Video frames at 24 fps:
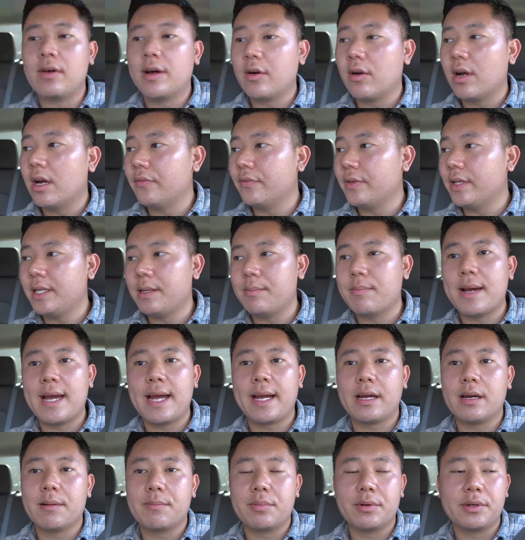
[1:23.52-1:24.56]
I don't have any
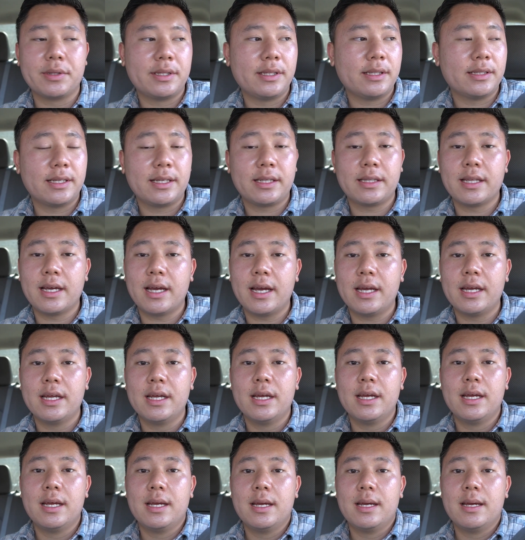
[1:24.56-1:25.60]
backup or anything like that.
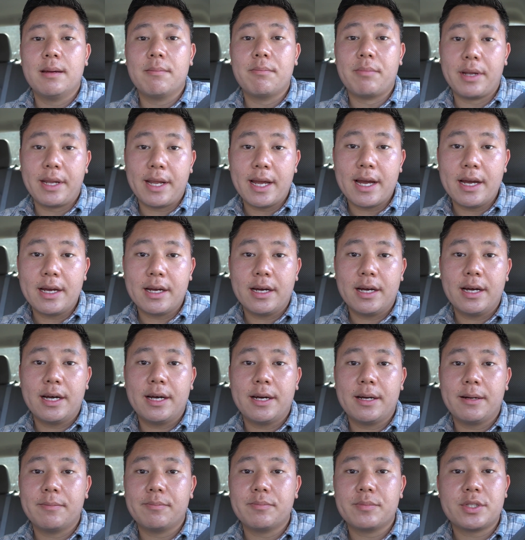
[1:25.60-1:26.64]
But
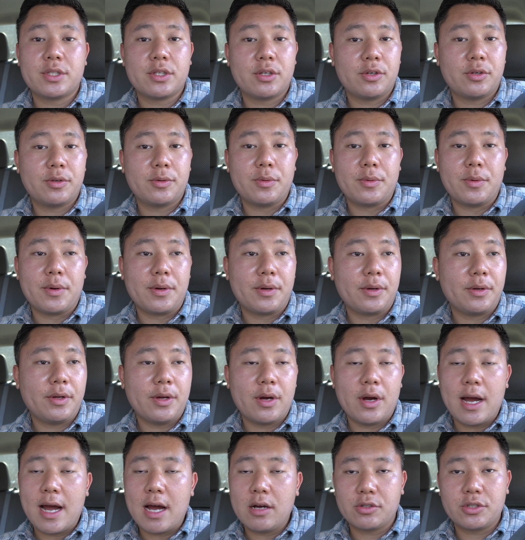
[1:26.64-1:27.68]
yeah, so
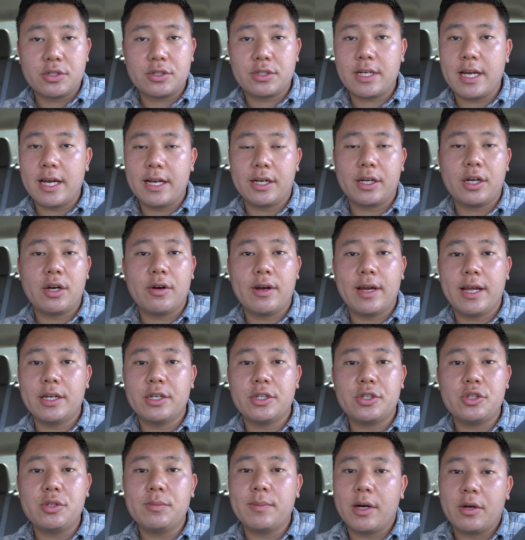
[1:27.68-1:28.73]
I'll just kind of go ahead and
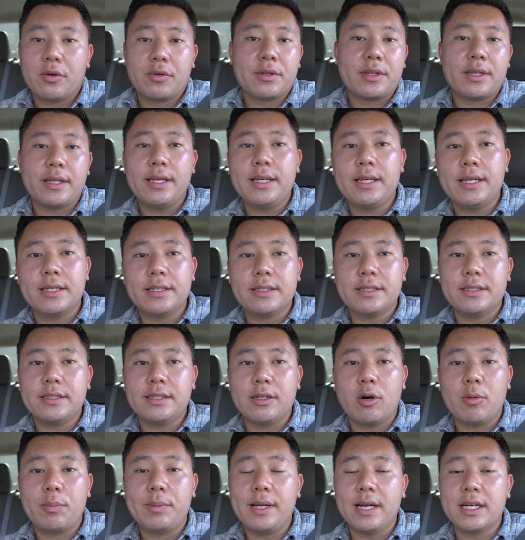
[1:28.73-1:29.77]
do my own thing and
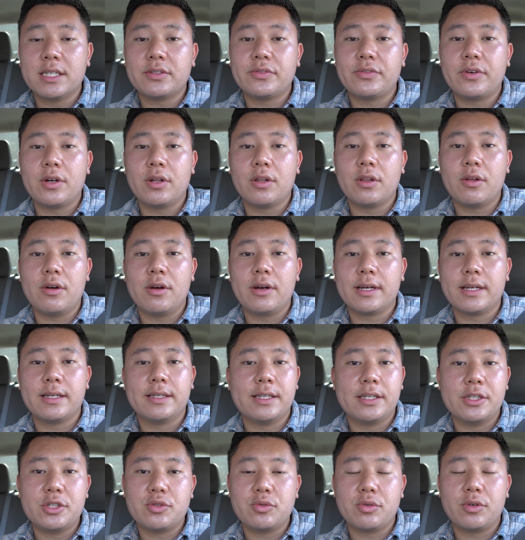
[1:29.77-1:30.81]
hope you guys follow along and
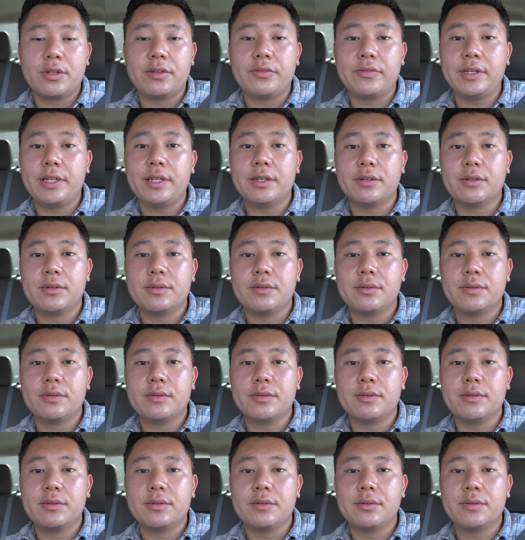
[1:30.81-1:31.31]
enjoy the video.